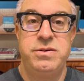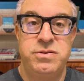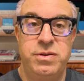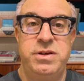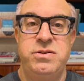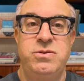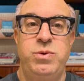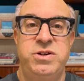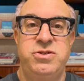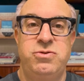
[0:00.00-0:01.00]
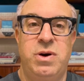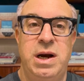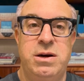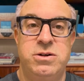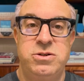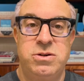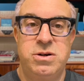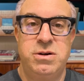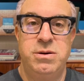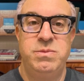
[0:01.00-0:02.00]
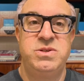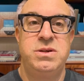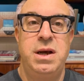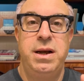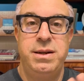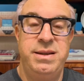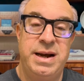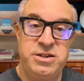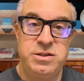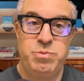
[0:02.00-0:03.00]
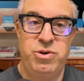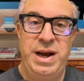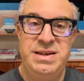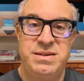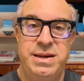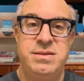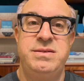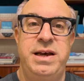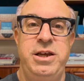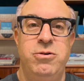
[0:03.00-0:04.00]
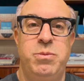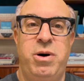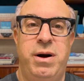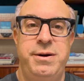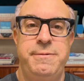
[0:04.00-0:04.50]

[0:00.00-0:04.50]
So this is where stronger terms, not just price, can set you apart.